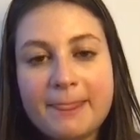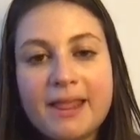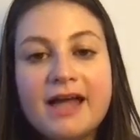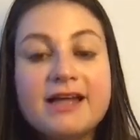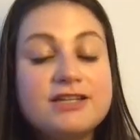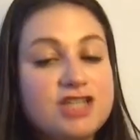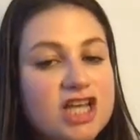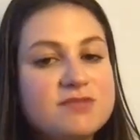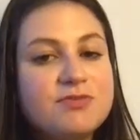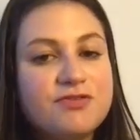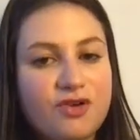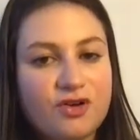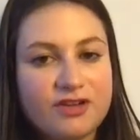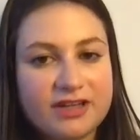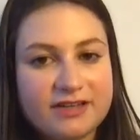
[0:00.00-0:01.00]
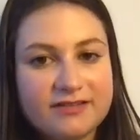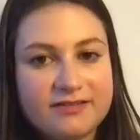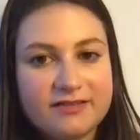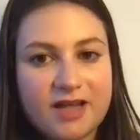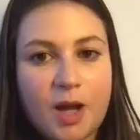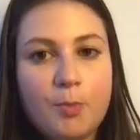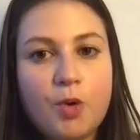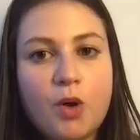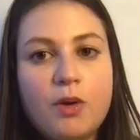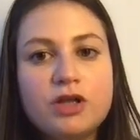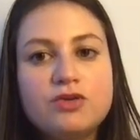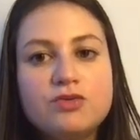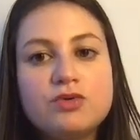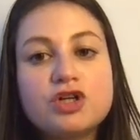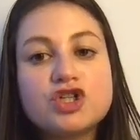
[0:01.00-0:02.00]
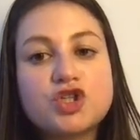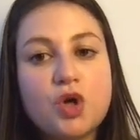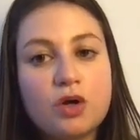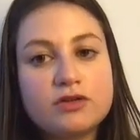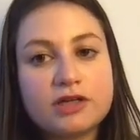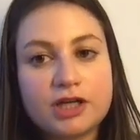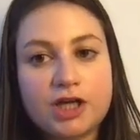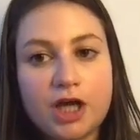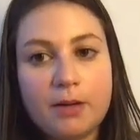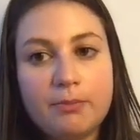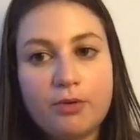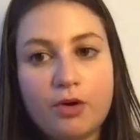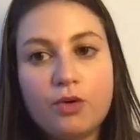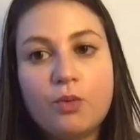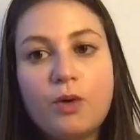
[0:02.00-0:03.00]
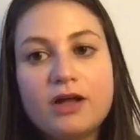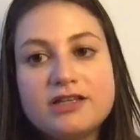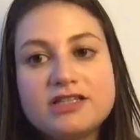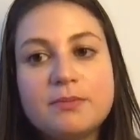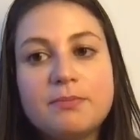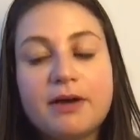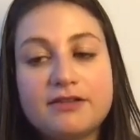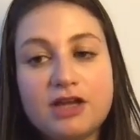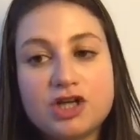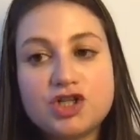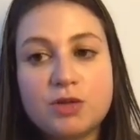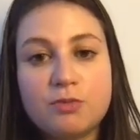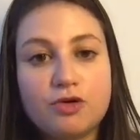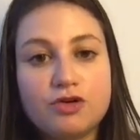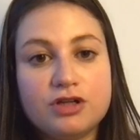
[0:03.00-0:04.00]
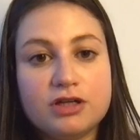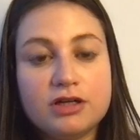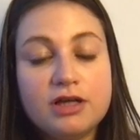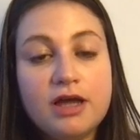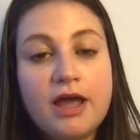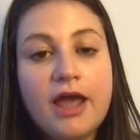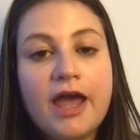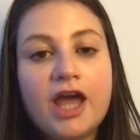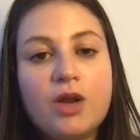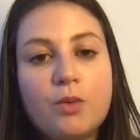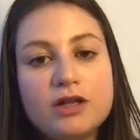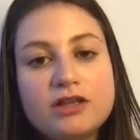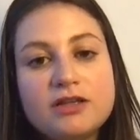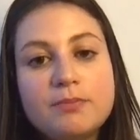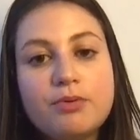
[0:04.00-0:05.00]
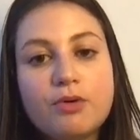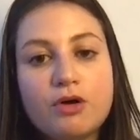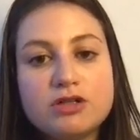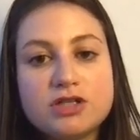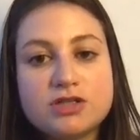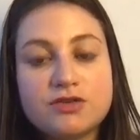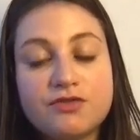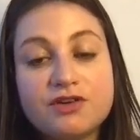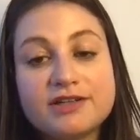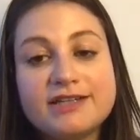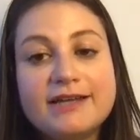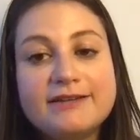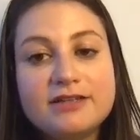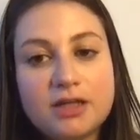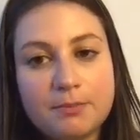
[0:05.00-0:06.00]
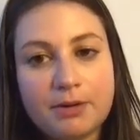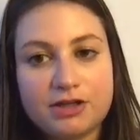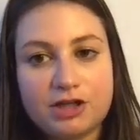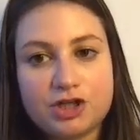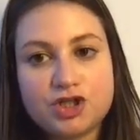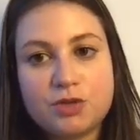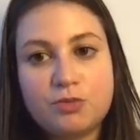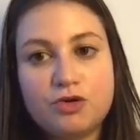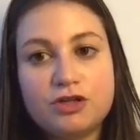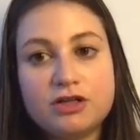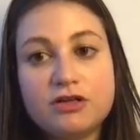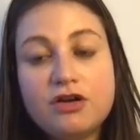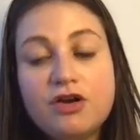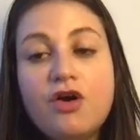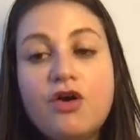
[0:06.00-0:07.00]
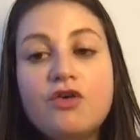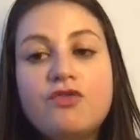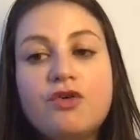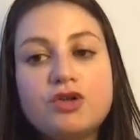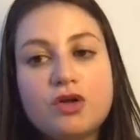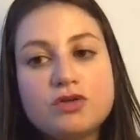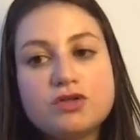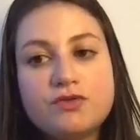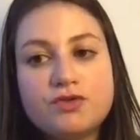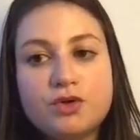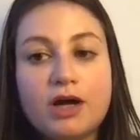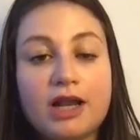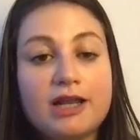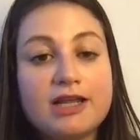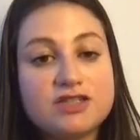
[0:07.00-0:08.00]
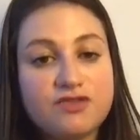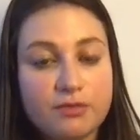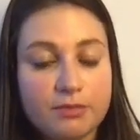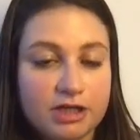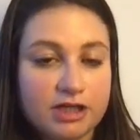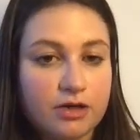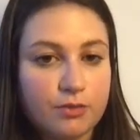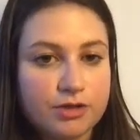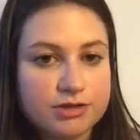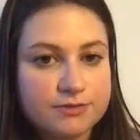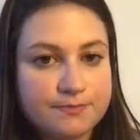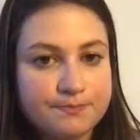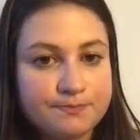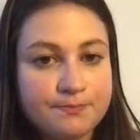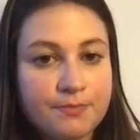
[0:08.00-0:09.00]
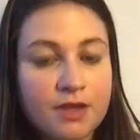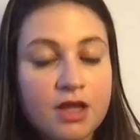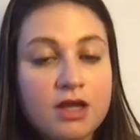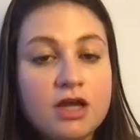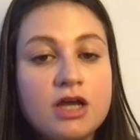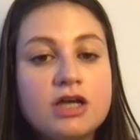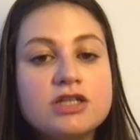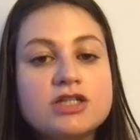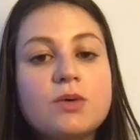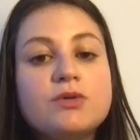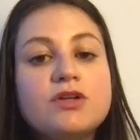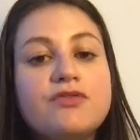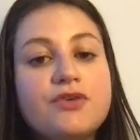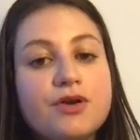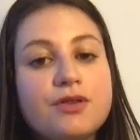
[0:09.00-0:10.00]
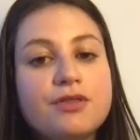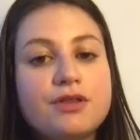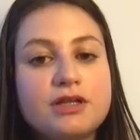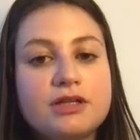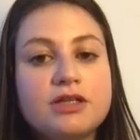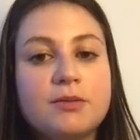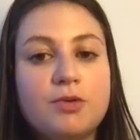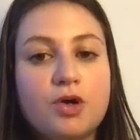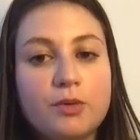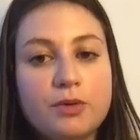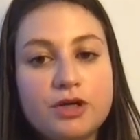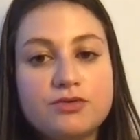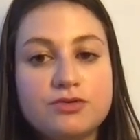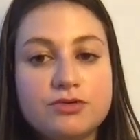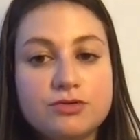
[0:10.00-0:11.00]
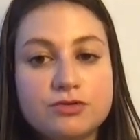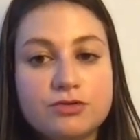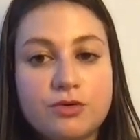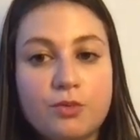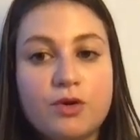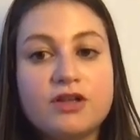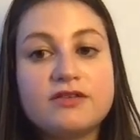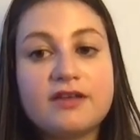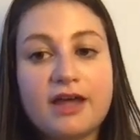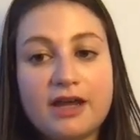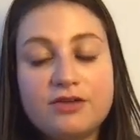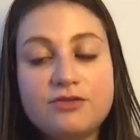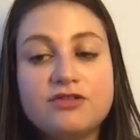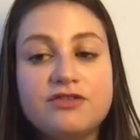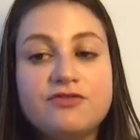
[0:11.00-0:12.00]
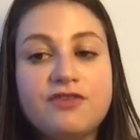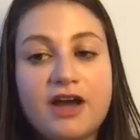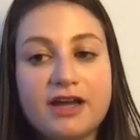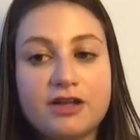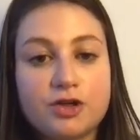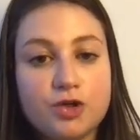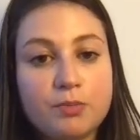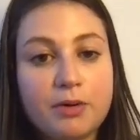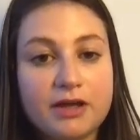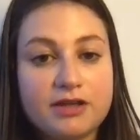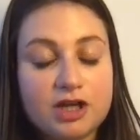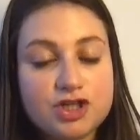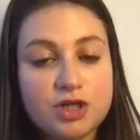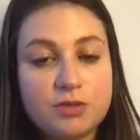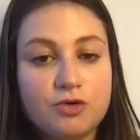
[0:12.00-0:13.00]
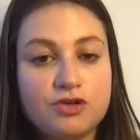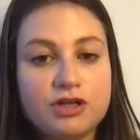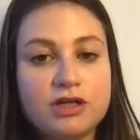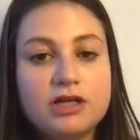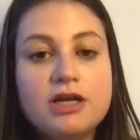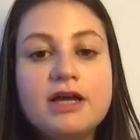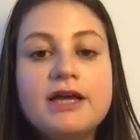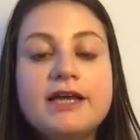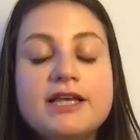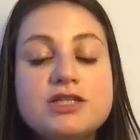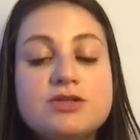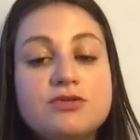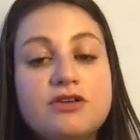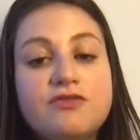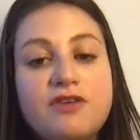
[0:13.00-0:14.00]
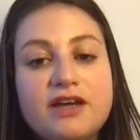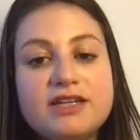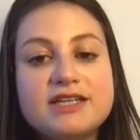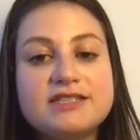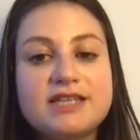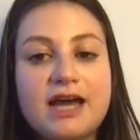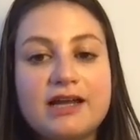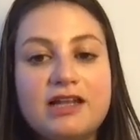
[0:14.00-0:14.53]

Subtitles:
Just before that, I'm going to do a short recap on what is a prediction model and what the process of creating a prediction model for those of you who are less familiar with. So the first thing that I'm going to do when trying to define a new prediction model is to define exactly